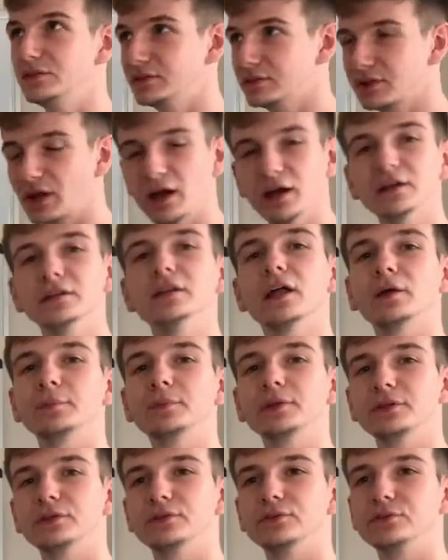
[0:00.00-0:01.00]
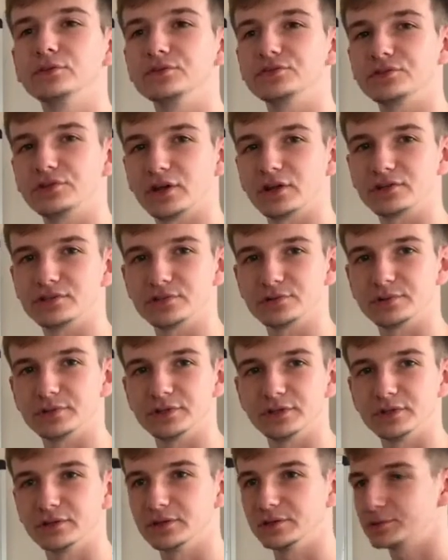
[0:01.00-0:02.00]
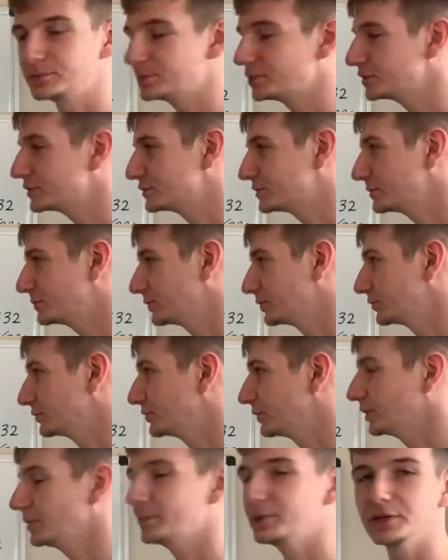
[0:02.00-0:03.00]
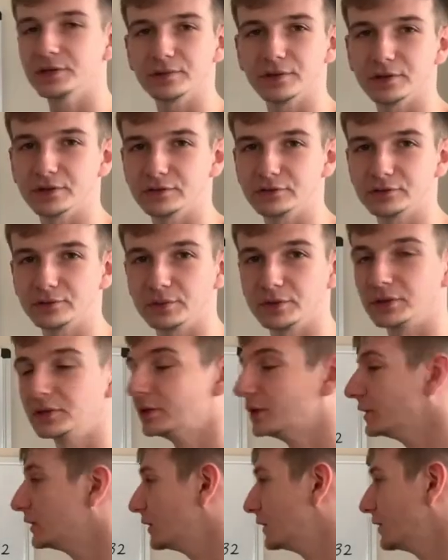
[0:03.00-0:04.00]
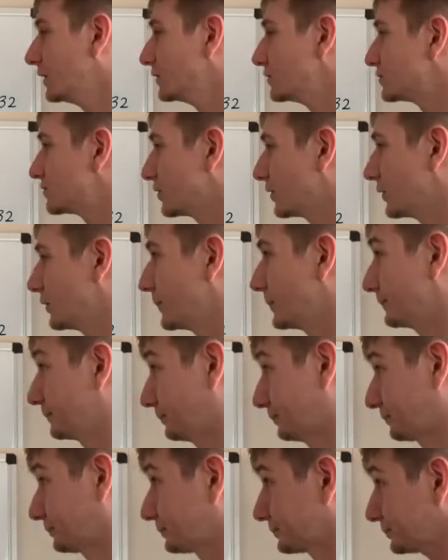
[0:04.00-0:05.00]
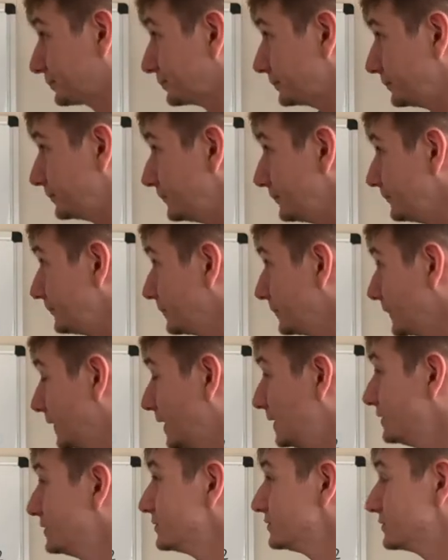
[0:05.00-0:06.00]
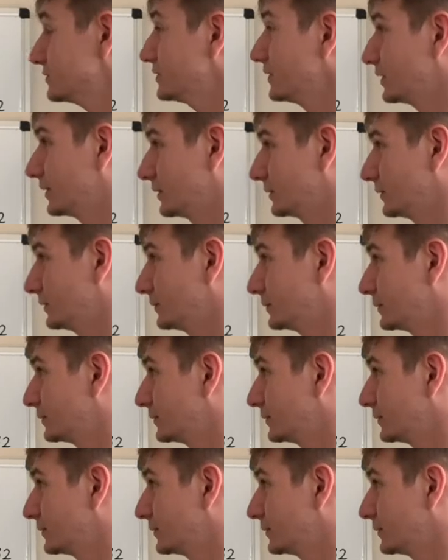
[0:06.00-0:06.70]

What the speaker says: kind of allowed me to do the strategy with it. Pretty simple. So let me get right into it. So in this scenario,